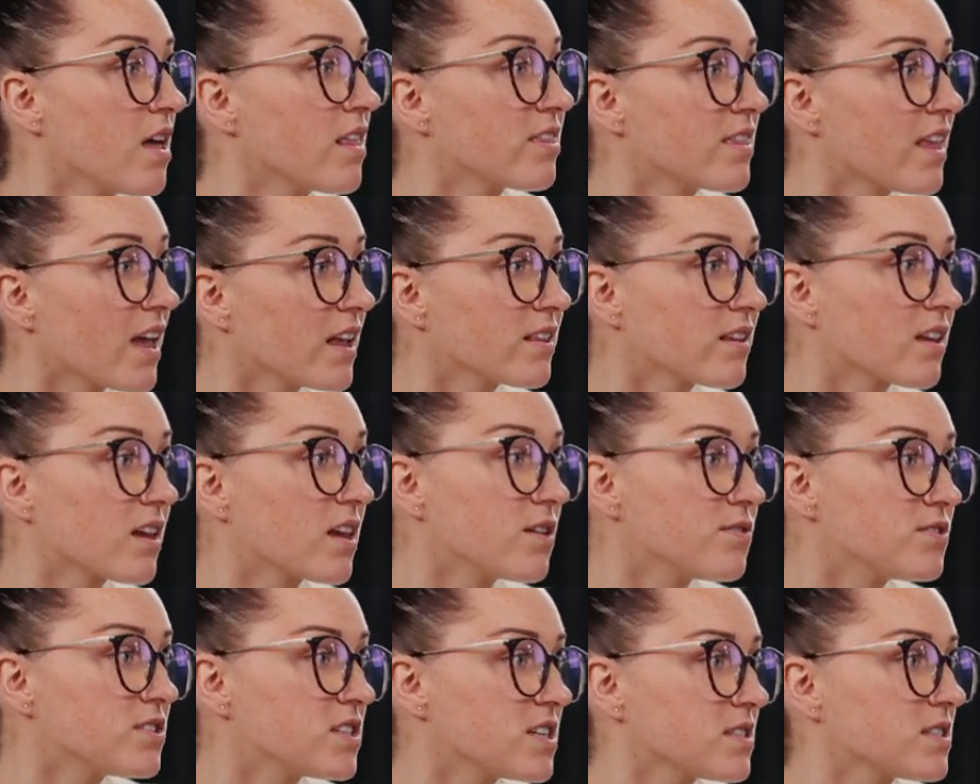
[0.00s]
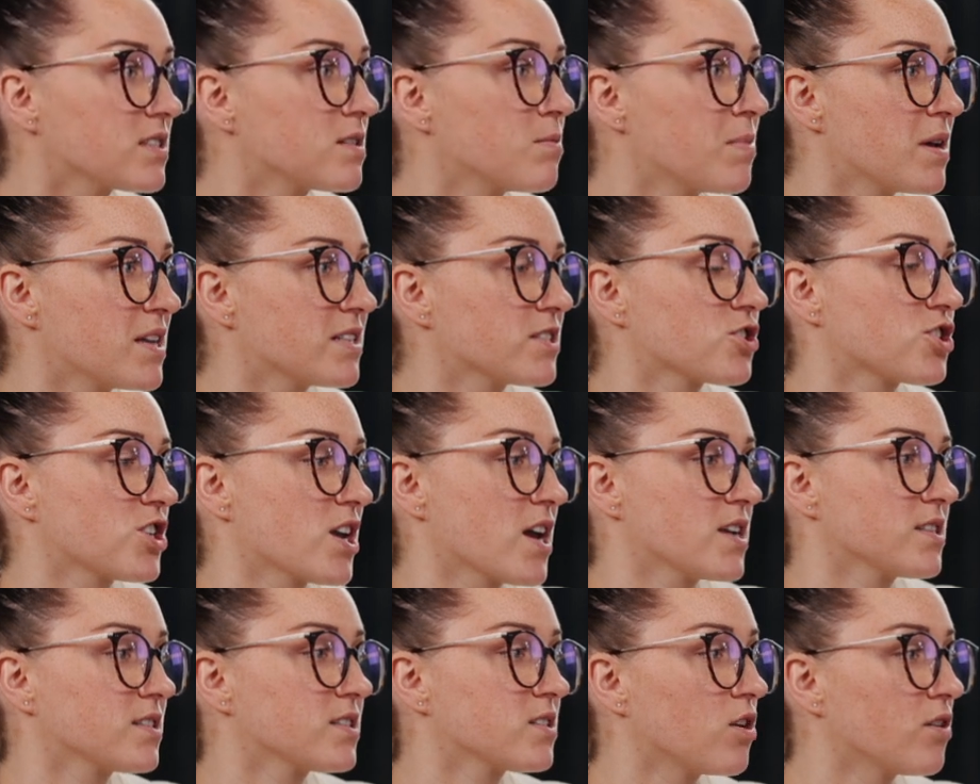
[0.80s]
That gives us the best
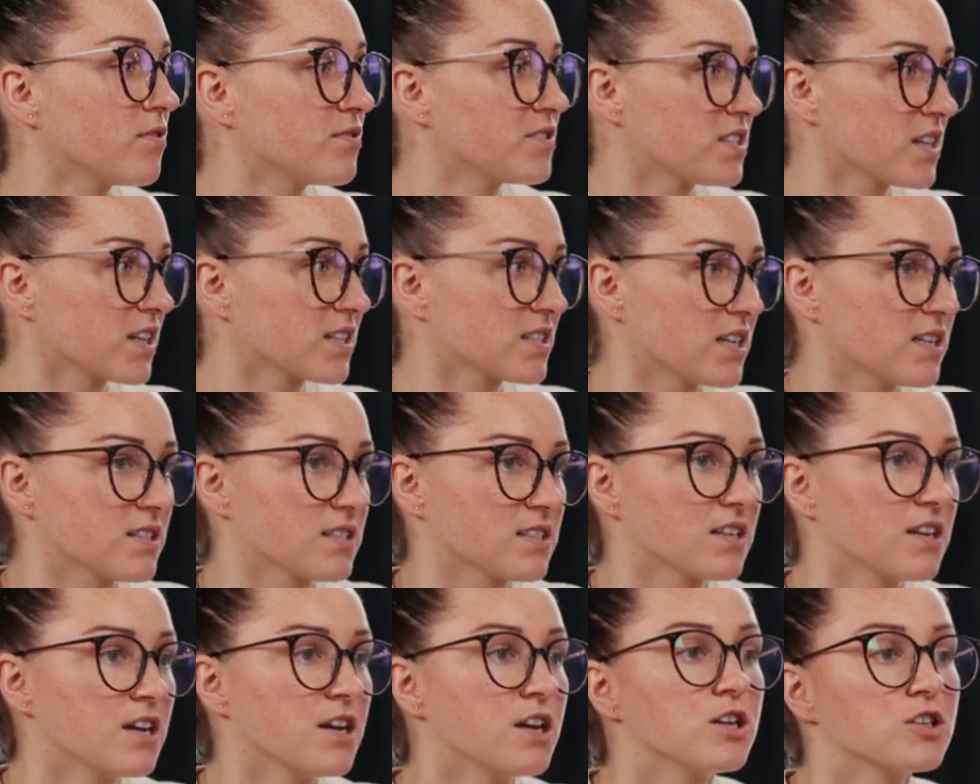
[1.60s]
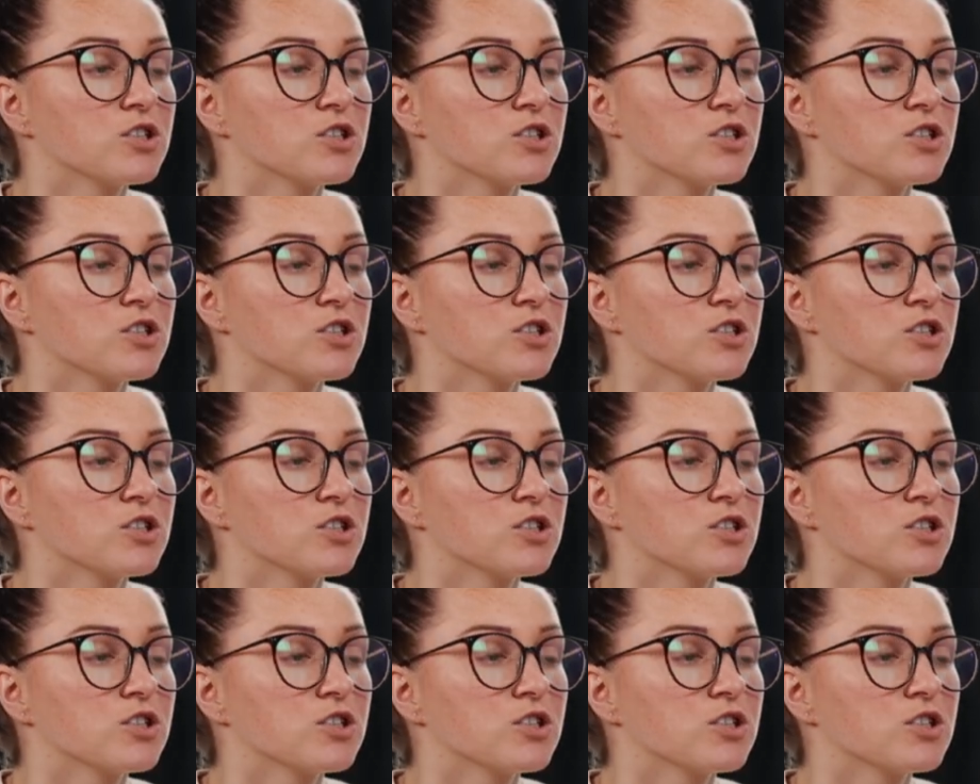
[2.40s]
chance of success.